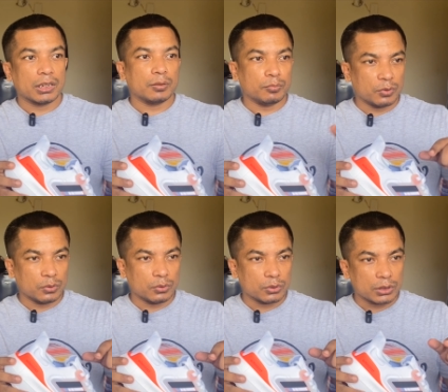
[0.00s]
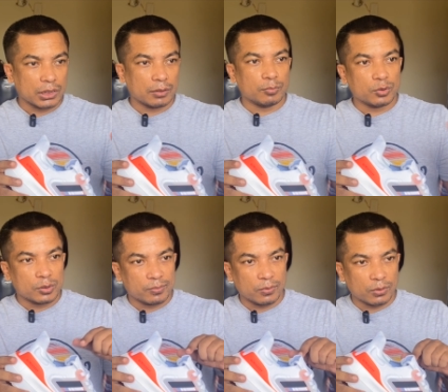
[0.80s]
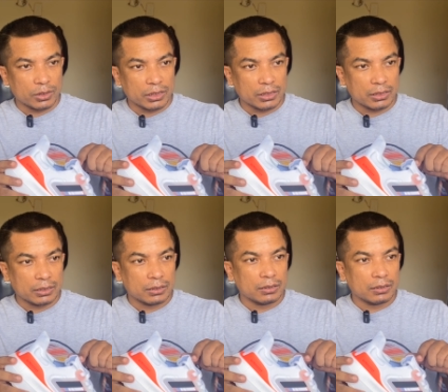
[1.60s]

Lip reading: and Boost 4D